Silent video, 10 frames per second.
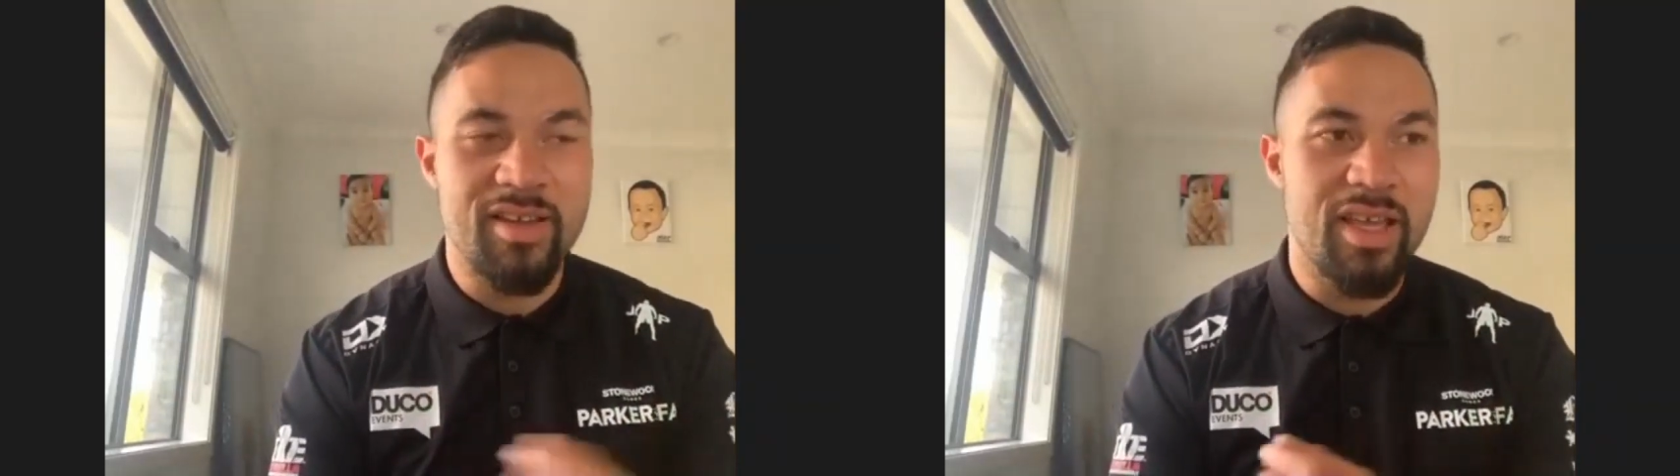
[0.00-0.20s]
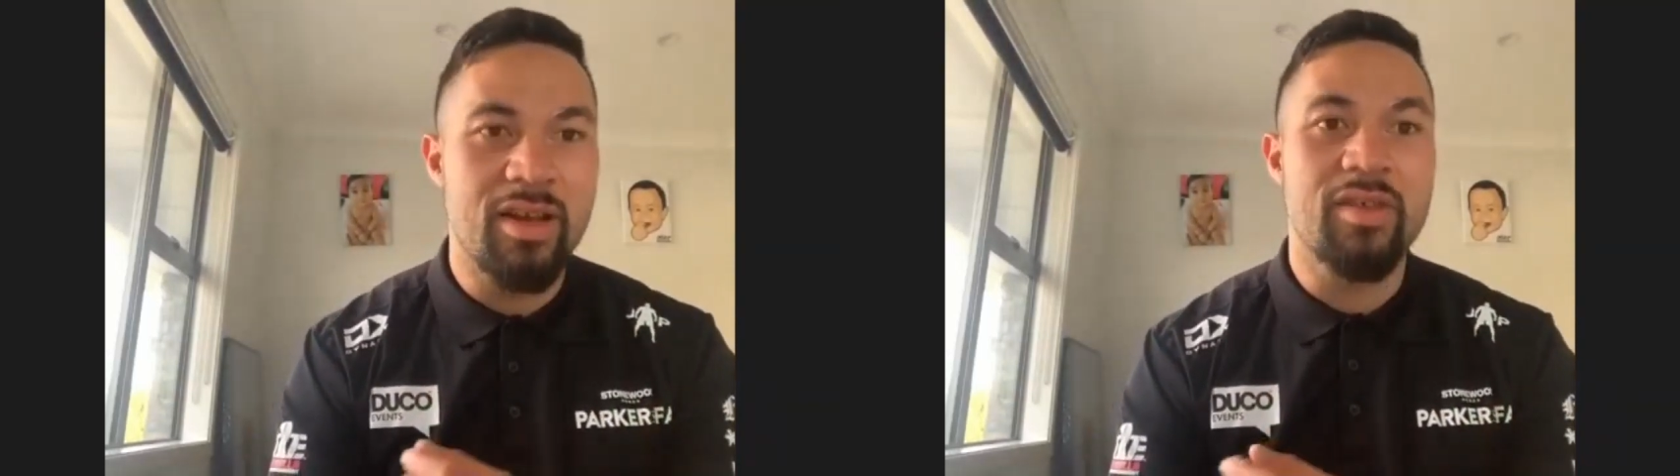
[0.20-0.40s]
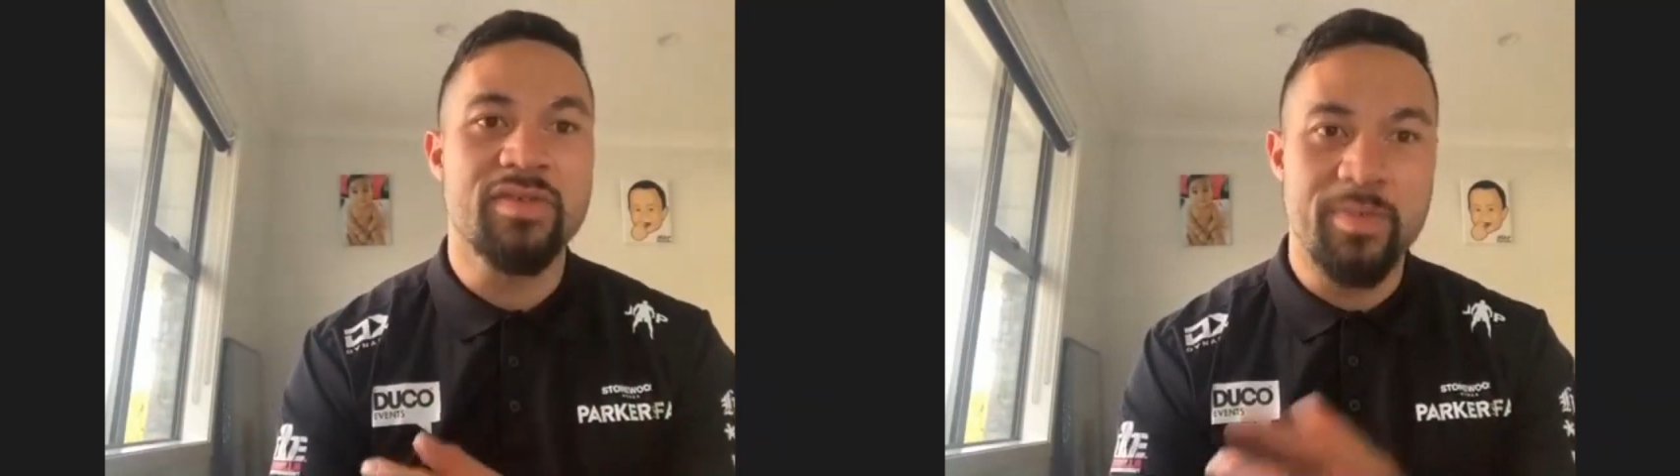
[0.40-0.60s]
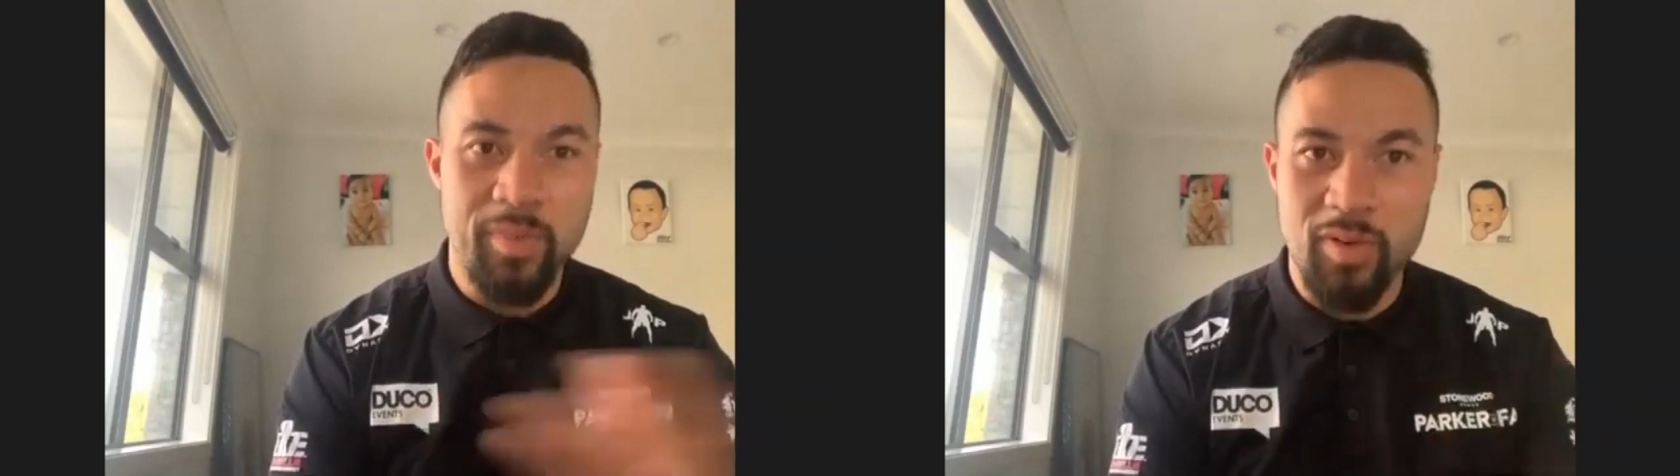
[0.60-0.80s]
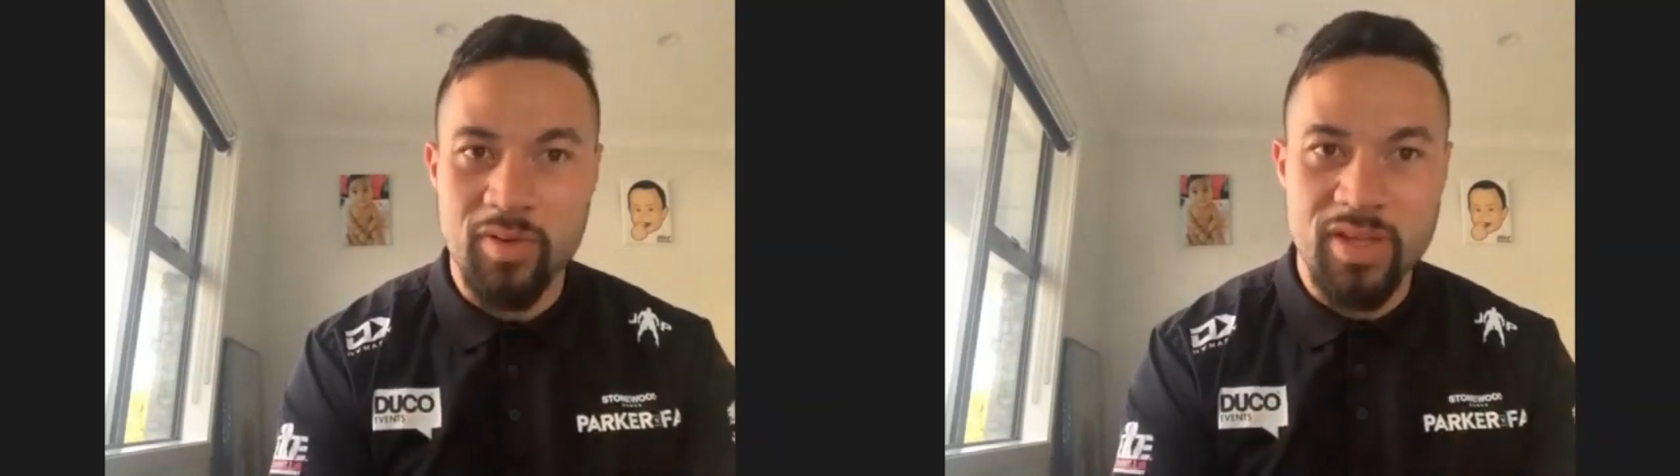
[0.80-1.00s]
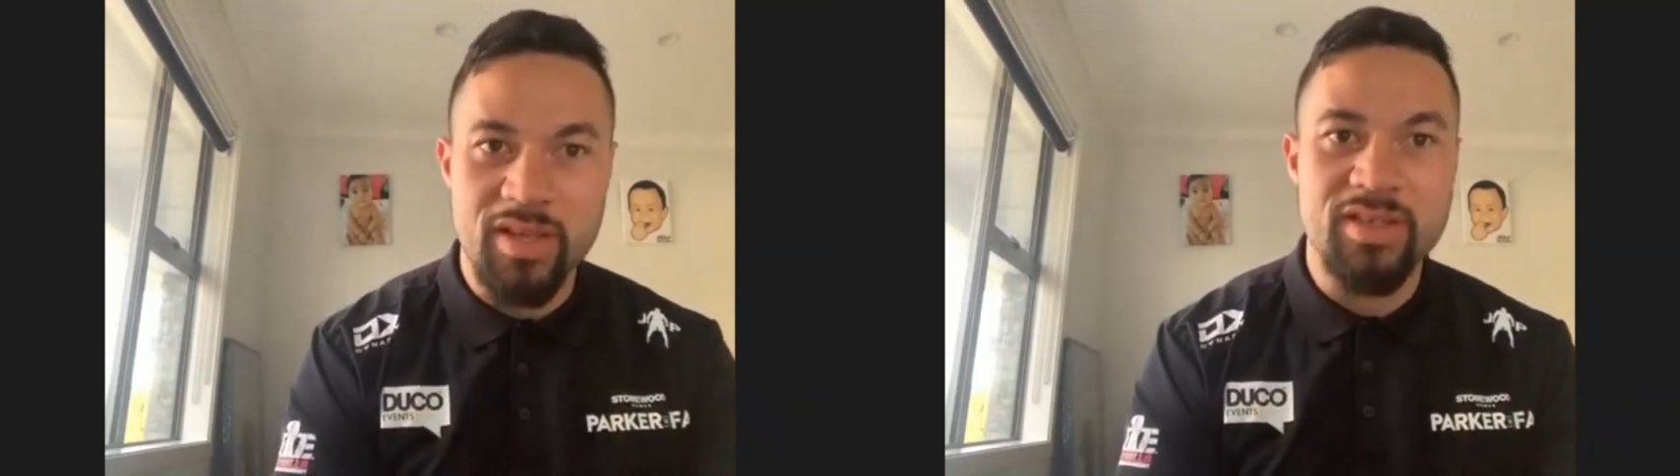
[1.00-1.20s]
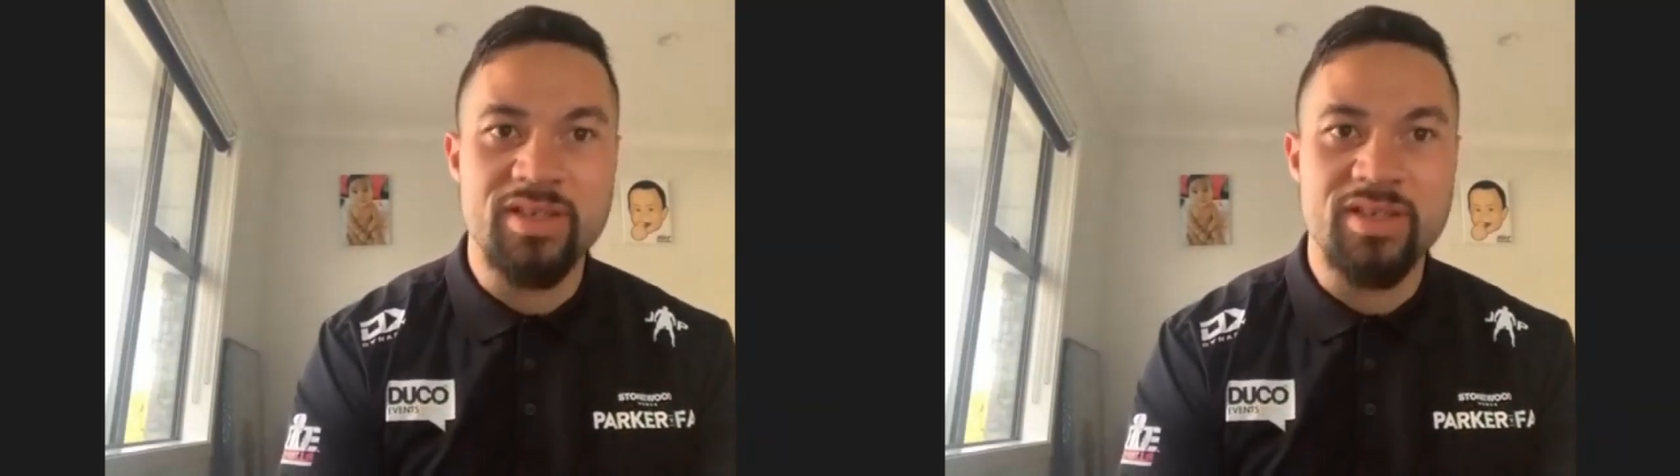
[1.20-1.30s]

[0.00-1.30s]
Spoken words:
gained a lot of support there.